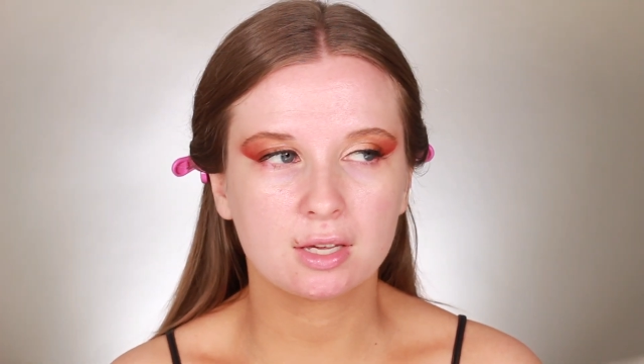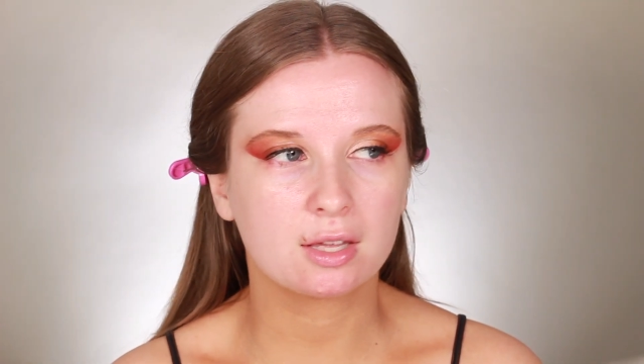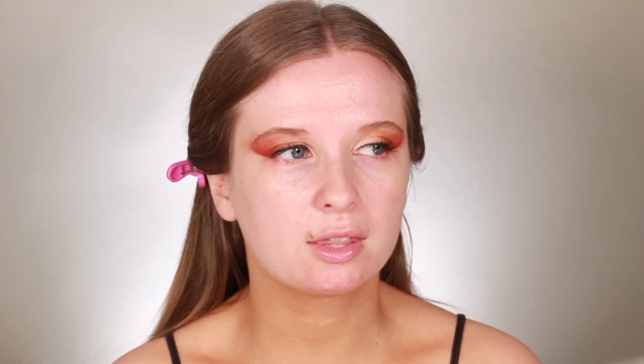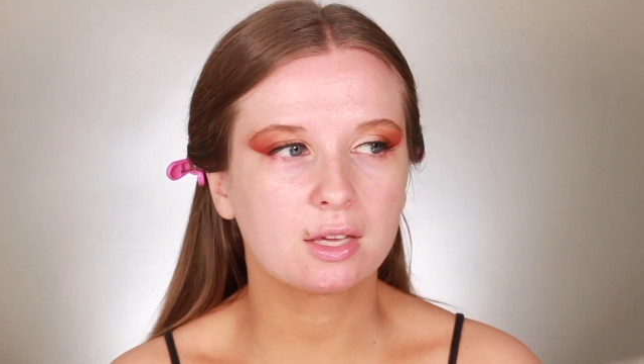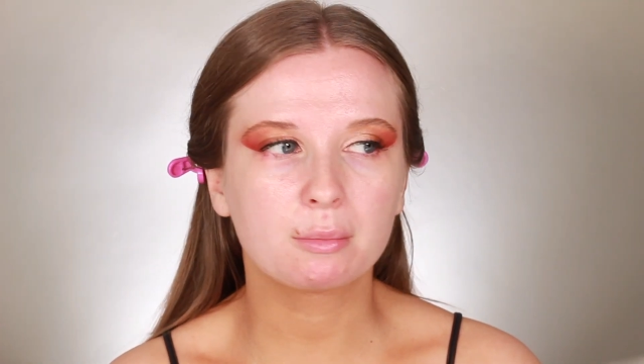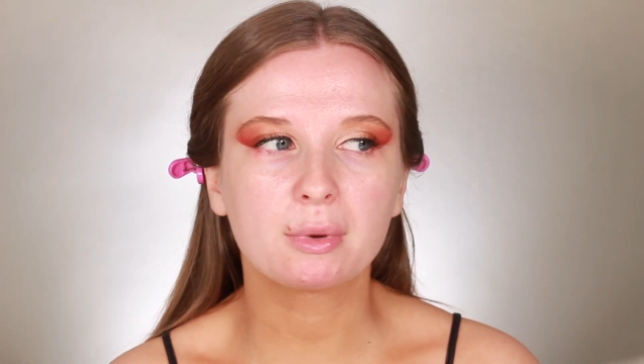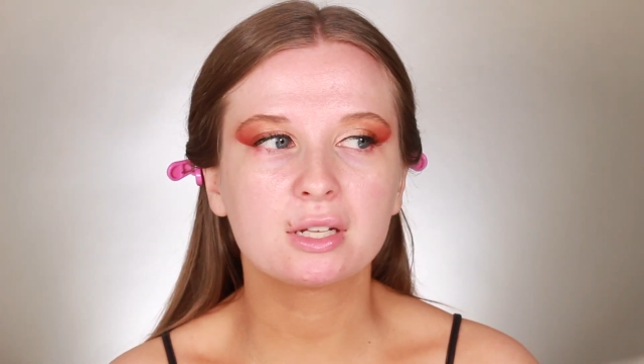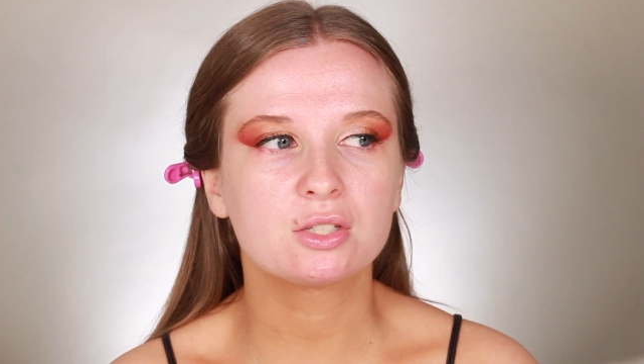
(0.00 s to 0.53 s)
I
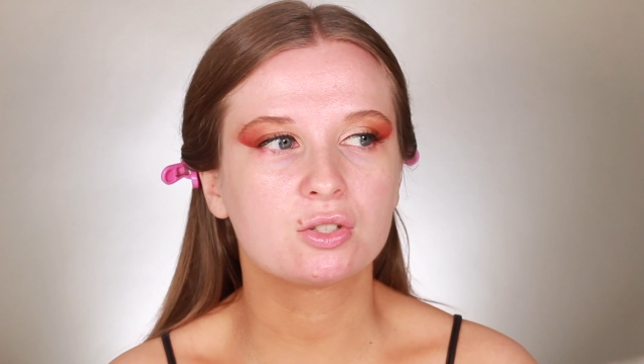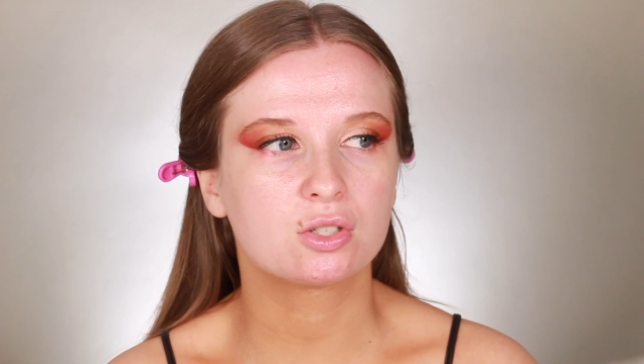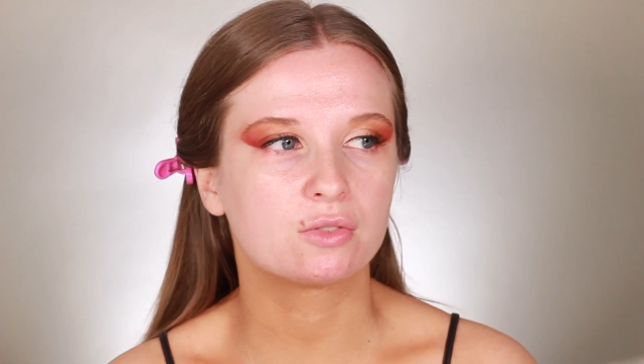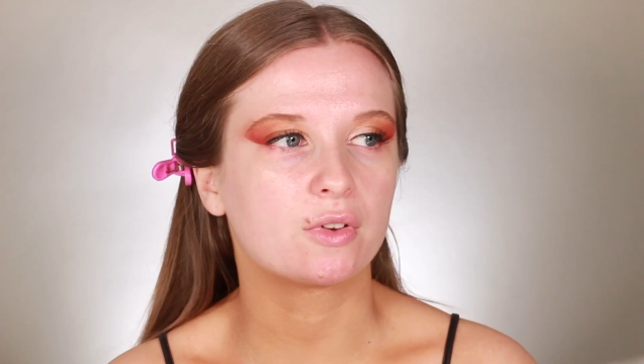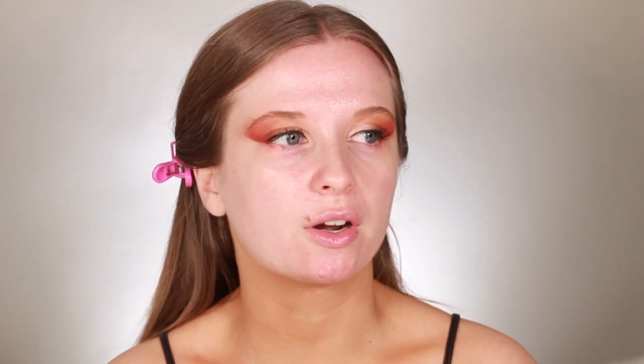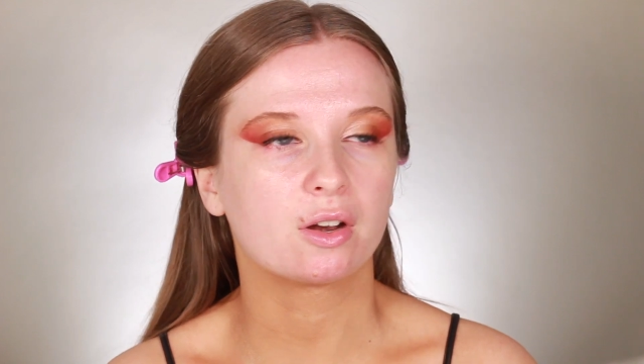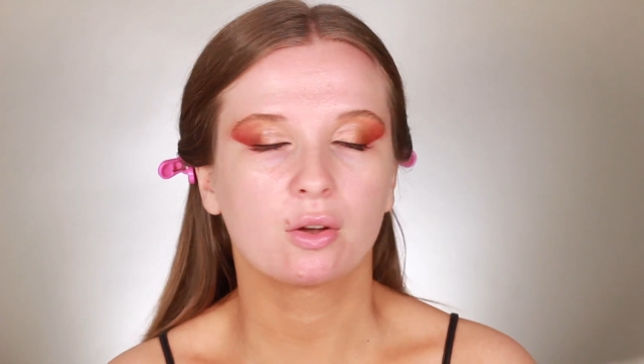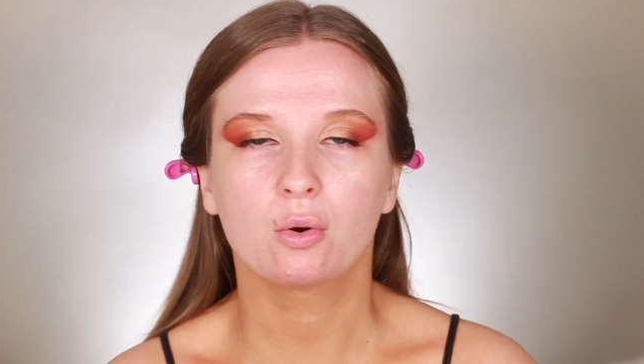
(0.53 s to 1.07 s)
think mine's just
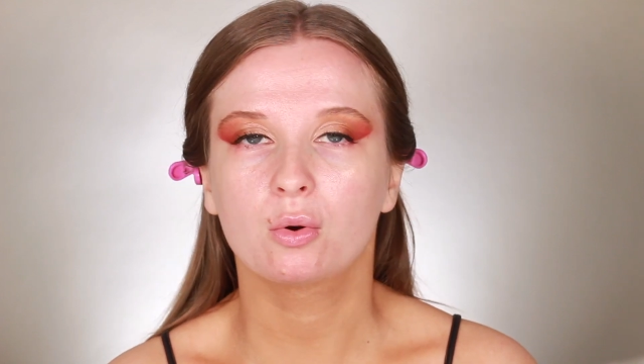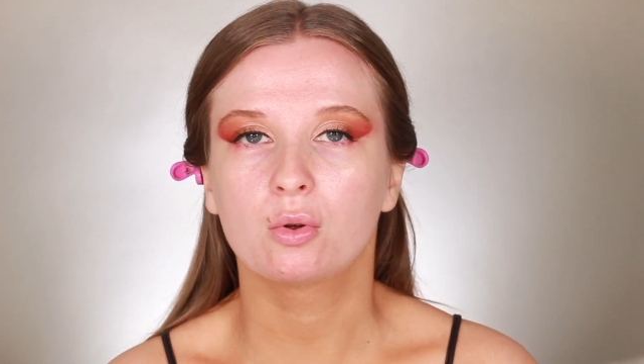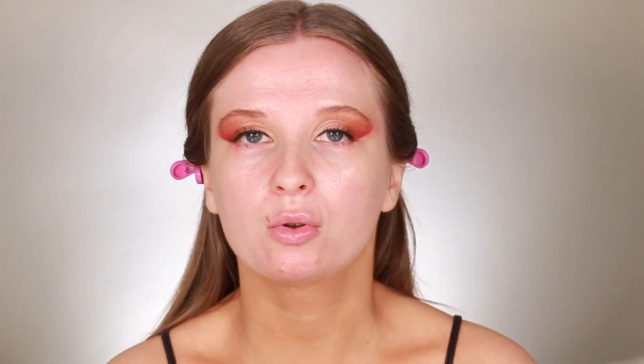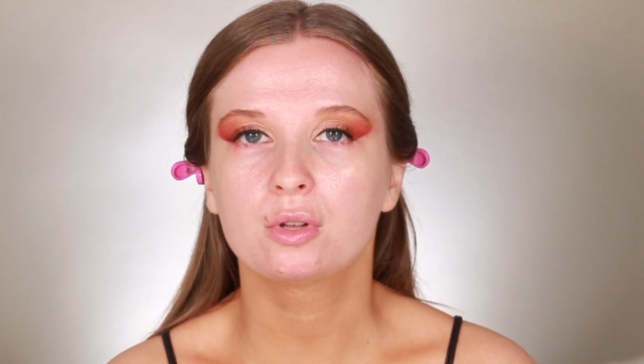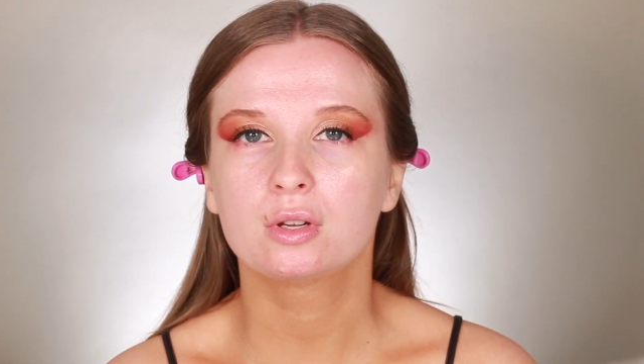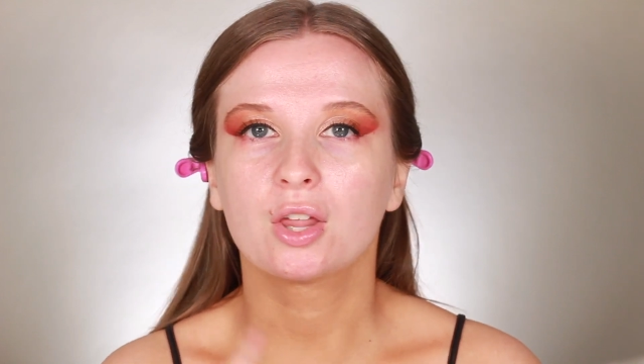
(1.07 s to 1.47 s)
very old.